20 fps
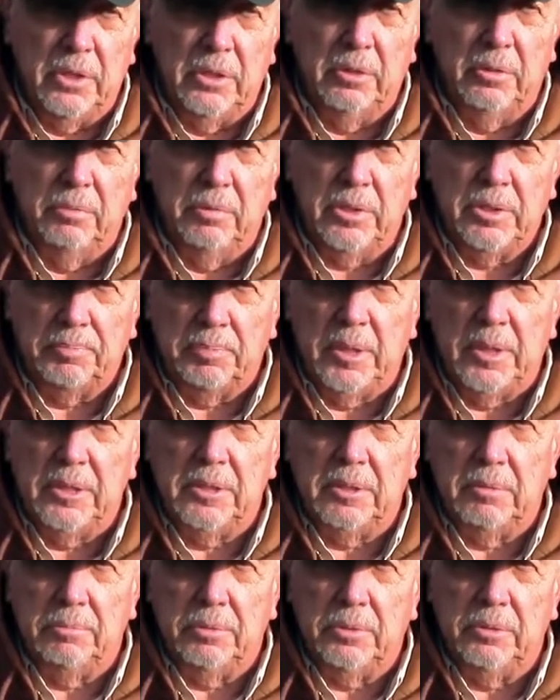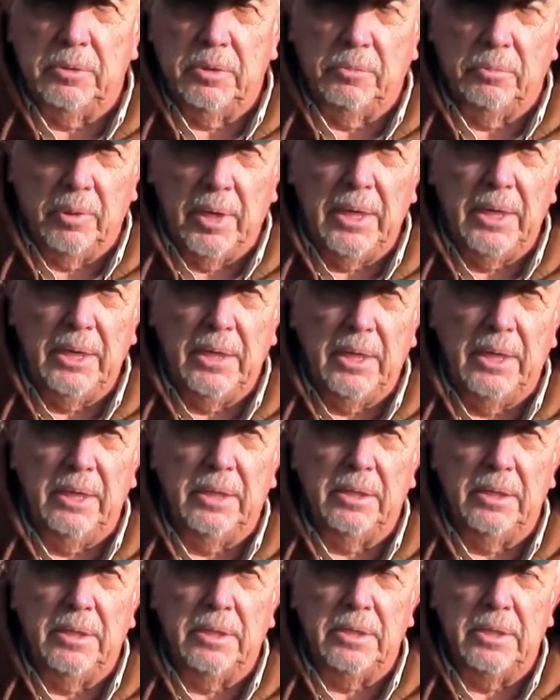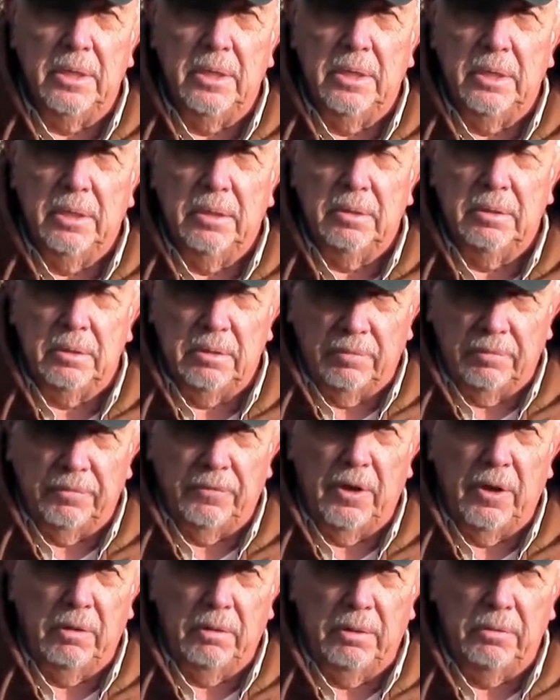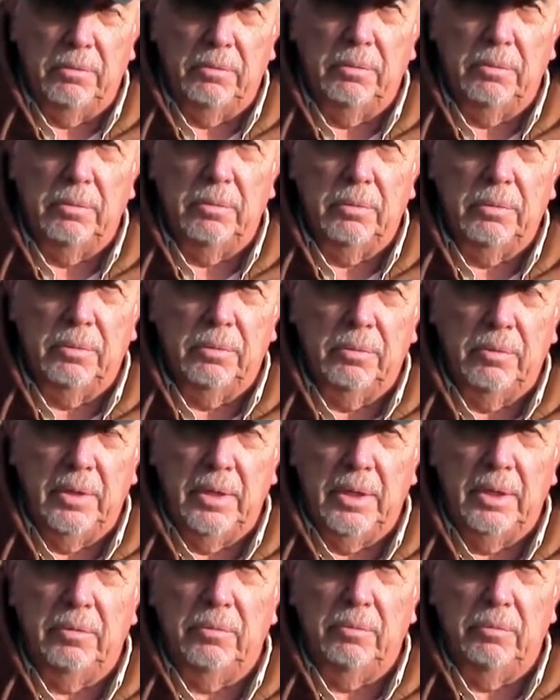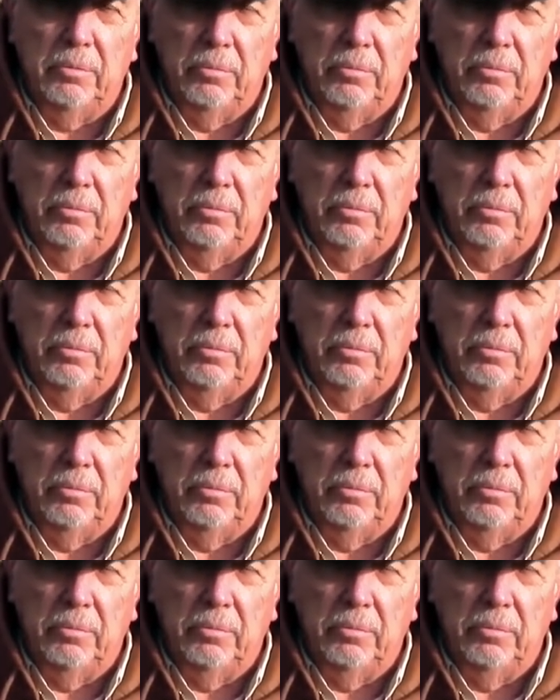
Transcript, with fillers: that are responsible to regulate this to follow the